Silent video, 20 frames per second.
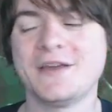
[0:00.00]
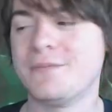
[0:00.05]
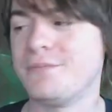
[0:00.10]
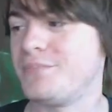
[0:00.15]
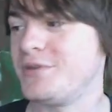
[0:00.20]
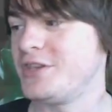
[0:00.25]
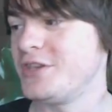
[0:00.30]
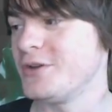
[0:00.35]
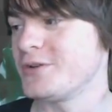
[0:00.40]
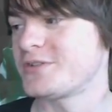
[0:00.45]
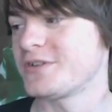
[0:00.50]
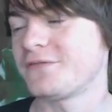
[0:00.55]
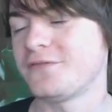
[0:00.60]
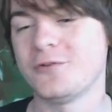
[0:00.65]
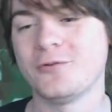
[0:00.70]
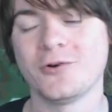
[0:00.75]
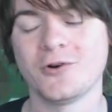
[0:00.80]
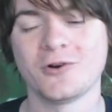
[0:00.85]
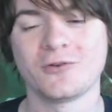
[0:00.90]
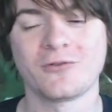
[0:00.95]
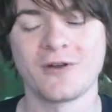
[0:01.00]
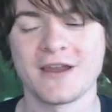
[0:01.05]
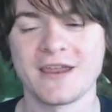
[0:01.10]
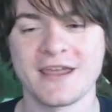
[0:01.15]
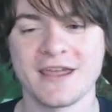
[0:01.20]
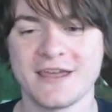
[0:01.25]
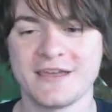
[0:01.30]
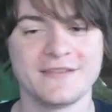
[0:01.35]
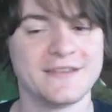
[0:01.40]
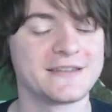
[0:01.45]
beautiful ore right
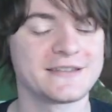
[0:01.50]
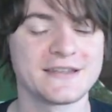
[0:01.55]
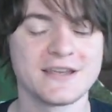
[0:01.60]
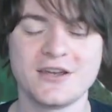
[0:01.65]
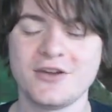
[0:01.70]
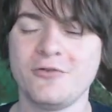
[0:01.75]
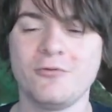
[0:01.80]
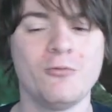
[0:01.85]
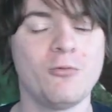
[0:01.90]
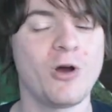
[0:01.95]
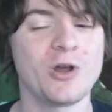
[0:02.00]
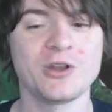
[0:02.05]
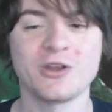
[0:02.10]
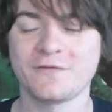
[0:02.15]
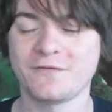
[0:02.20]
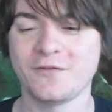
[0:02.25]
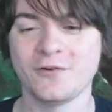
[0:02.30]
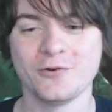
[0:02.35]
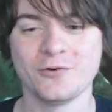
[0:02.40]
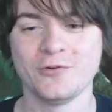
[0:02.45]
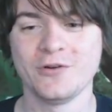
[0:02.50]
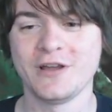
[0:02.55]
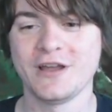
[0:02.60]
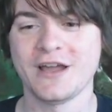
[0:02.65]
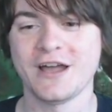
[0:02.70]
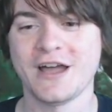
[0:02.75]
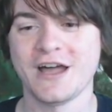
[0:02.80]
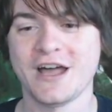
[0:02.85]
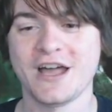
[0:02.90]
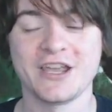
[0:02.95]
here, this wonderful,
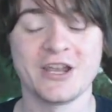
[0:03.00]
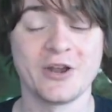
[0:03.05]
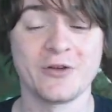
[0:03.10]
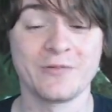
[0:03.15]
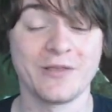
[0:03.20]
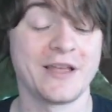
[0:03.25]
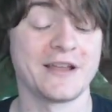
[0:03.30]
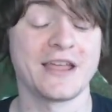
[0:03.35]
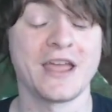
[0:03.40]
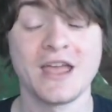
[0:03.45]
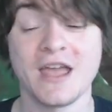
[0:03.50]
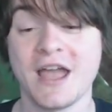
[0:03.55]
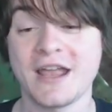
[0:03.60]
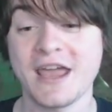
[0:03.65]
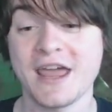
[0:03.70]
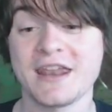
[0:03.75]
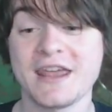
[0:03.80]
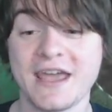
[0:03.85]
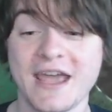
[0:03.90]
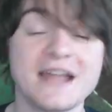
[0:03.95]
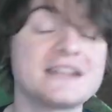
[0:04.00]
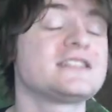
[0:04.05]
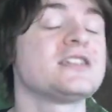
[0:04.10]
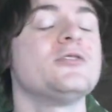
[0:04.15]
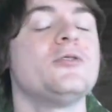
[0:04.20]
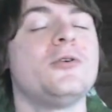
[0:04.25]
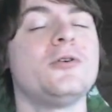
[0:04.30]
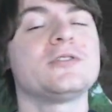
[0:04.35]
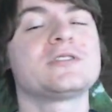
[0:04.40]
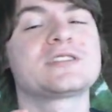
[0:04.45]
you know, like, again, it's an
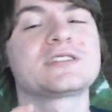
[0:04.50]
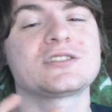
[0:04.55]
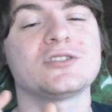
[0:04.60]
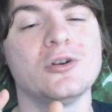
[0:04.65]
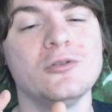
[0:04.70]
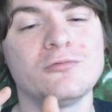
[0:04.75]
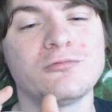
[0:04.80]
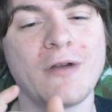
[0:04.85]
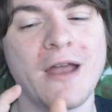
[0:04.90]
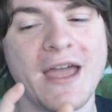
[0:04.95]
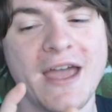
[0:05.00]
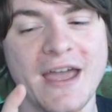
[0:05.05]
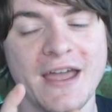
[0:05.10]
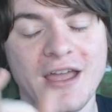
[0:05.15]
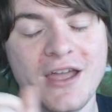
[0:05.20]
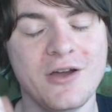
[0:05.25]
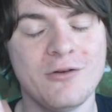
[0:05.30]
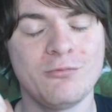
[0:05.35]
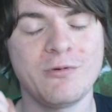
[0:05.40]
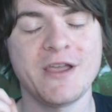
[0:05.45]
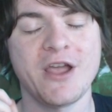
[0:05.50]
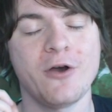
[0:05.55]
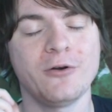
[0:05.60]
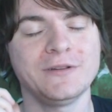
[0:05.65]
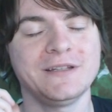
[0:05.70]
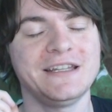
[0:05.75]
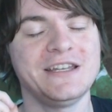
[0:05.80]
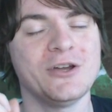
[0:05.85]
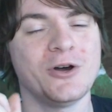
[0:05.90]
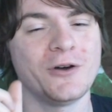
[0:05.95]
ore so rare, we
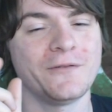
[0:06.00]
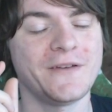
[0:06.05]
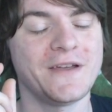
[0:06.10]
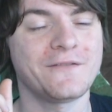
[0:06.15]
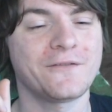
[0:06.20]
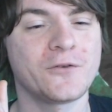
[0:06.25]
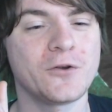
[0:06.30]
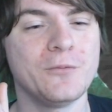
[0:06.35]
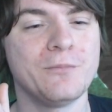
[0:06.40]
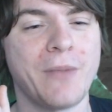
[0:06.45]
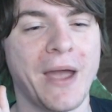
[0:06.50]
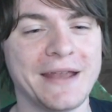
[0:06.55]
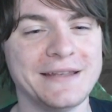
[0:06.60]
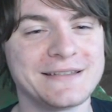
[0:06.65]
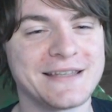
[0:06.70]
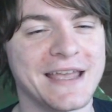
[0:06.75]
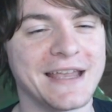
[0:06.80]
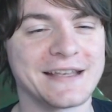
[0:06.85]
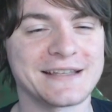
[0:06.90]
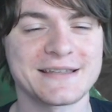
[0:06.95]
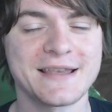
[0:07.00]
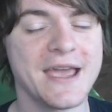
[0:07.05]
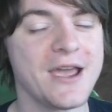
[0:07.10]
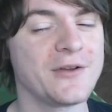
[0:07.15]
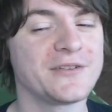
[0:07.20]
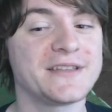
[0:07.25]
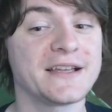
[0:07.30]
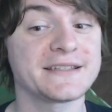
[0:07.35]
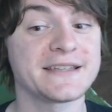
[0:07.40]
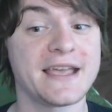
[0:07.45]
only know of it through paintings.
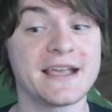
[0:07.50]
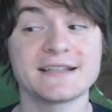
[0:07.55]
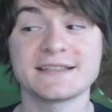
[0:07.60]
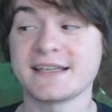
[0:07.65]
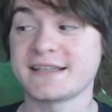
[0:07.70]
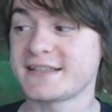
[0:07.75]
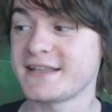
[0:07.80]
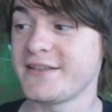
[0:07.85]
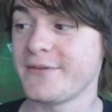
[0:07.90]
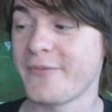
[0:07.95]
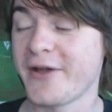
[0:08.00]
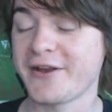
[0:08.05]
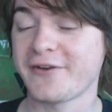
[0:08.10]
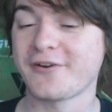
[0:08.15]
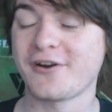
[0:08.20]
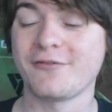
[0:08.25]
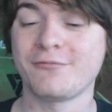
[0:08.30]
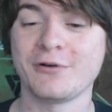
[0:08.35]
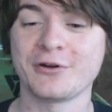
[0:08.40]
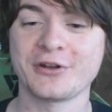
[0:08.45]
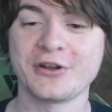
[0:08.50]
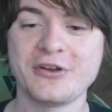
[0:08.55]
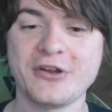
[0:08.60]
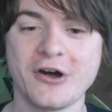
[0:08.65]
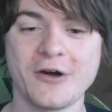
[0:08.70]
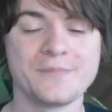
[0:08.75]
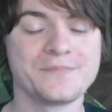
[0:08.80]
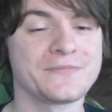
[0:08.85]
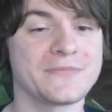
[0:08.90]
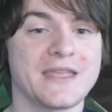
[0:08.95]
Does it exist in the Minecraft world or
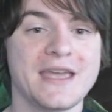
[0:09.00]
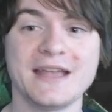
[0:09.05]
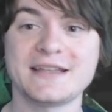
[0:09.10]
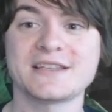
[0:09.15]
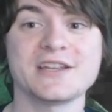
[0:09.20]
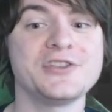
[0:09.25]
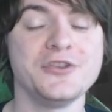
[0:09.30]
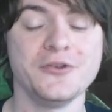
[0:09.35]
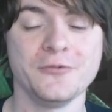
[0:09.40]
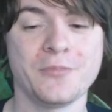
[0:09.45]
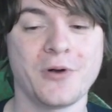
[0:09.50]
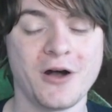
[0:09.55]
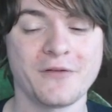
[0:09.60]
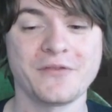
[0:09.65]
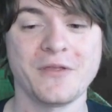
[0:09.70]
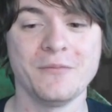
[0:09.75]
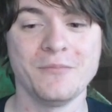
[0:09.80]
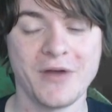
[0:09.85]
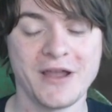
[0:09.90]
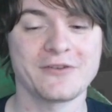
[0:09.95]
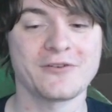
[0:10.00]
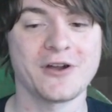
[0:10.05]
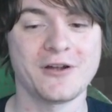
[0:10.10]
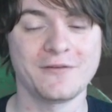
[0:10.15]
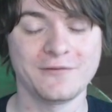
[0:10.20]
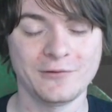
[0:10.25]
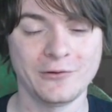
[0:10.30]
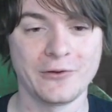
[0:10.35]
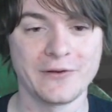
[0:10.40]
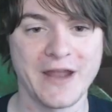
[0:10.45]
not? It's a new part of the
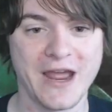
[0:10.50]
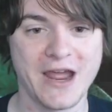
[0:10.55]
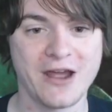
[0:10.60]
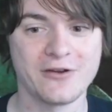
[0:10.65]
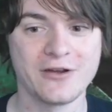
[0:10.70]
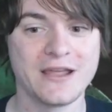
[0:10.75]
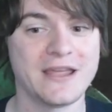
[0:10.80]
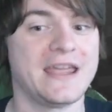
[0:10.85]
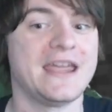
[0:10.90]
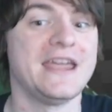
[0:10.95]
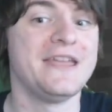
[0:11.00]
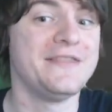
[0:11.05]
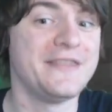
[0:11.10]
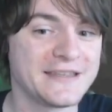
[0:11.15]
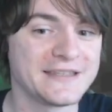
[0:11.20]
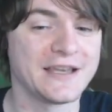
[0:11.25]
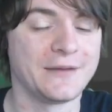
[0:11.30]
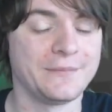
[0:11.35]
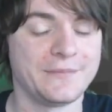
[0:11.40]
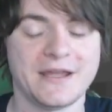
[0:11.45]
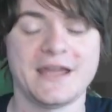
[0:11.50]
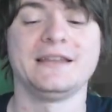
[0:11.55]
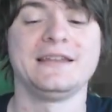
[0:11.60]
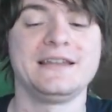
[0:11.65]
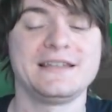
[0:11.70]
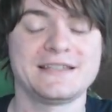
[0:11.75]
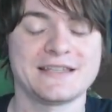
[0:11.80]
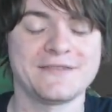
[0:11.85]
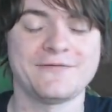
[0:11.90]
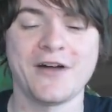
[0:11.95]
Minecraft lore now, in this update at
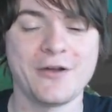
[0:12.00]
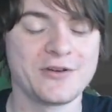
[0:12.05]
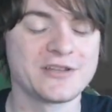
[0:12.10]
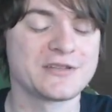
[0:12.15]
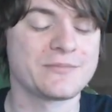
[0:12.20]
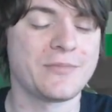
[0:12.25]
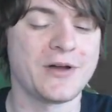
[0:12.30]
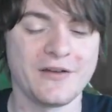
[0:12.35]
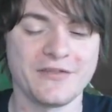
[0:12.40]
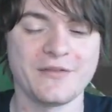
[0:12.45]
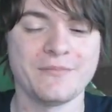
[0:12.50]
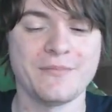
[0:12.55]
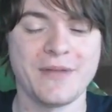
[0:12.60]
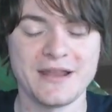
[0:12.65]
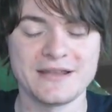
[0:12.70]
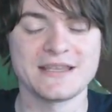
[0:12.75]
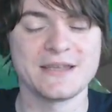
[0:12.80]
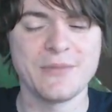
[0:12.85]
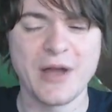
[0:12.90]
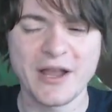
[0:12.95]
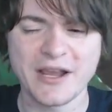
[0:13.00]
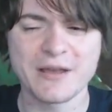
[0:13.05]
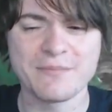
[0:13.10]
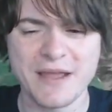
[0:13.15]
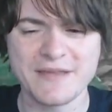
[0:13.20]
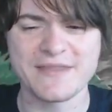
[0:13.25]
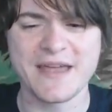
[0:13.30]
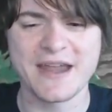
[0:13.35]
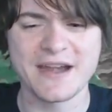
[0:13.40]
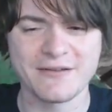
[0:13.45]
least. If I was part of the main team, I could
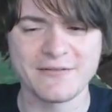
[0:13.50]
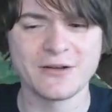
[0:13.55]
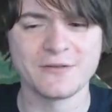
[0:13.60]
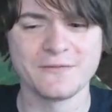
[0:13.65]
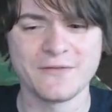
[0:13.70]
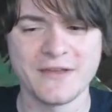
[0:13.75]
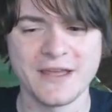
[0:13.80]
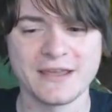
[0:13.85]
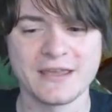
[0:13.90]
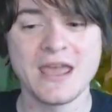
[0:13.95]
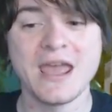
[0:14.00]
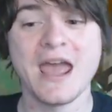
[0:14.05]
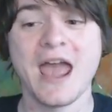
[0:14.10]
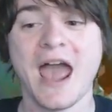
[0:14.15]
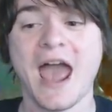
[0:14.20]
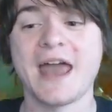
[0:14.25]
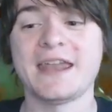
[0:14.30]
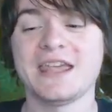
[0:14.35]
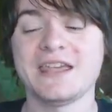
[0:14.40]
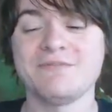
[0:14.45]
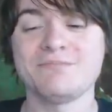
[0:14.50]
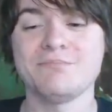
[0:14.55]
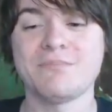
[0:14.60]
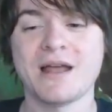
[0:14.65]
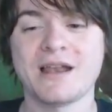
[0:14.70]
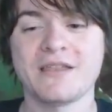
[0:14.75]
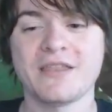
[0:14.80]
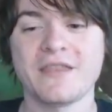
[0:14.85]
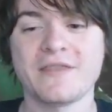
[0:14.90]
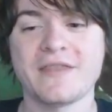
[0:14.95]
make that a real thing. And even
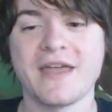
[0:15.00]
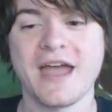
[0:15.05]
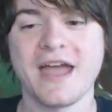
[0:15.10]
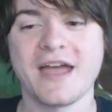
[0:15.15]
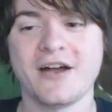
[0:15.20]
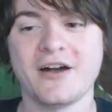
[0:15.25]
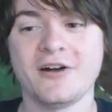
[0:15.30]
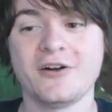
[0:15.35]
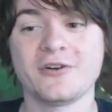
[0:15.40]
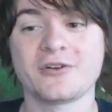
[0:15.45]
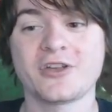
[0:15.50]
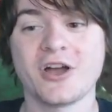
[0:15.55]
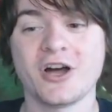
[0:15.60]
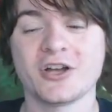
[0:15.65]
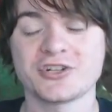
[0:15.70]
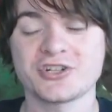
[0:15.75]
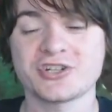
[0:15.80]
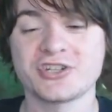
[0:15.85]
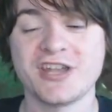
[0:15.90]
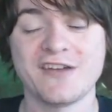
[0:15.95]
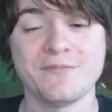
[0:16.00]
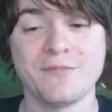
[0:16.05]
better than that, oh gosh, never